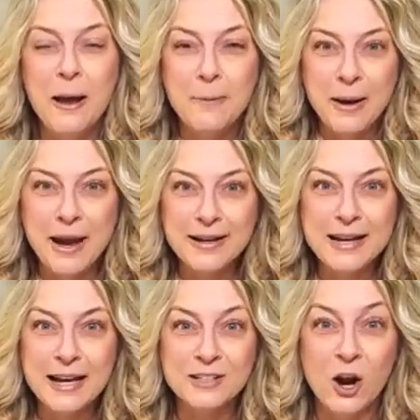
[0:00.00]
banding
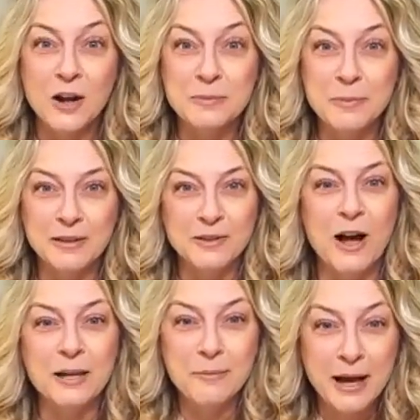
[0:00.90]
has cost me a
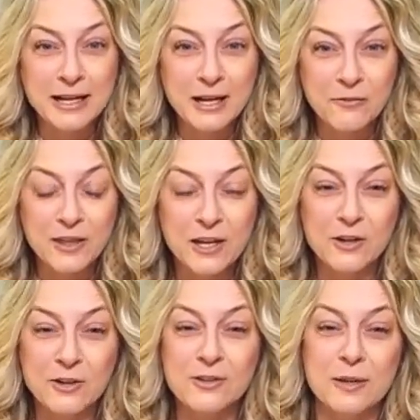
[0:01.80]
lot of money over the
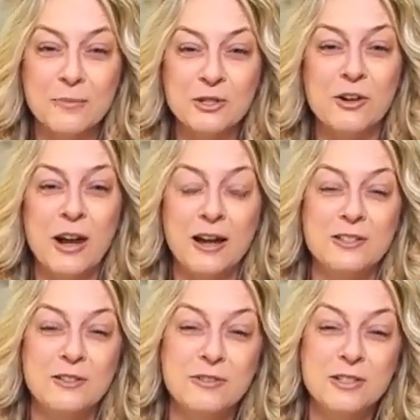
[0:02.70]
years. I'm sure it has
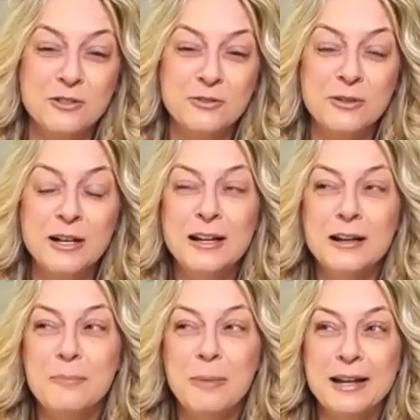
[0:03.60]
you too.
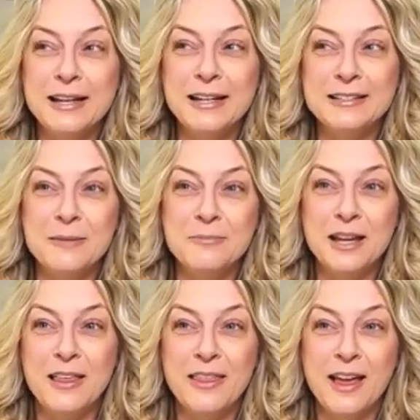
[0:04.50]
Banding is
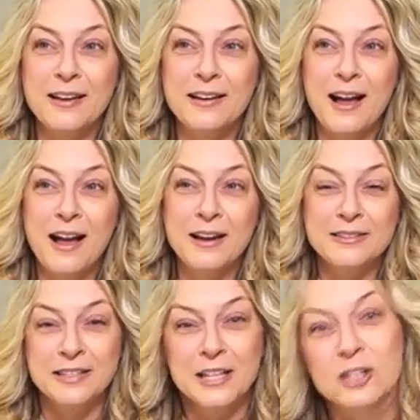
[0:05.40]
something that I
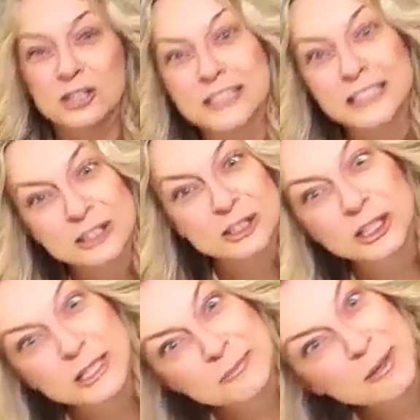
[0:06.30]
sit here and
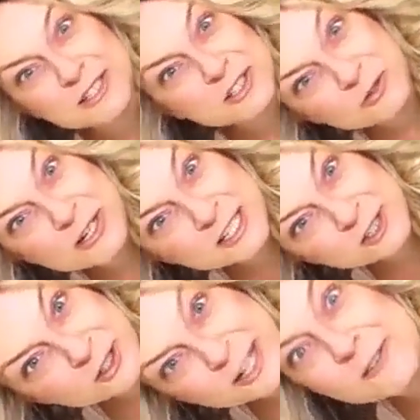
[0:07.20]
look at my screen
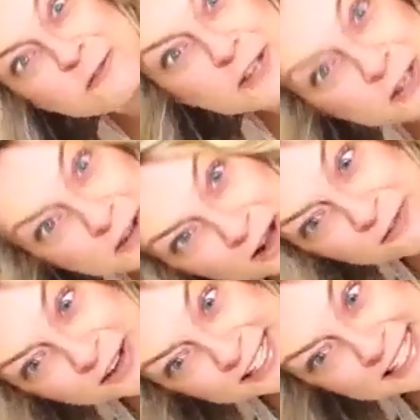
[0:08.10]
trying to figure out if I can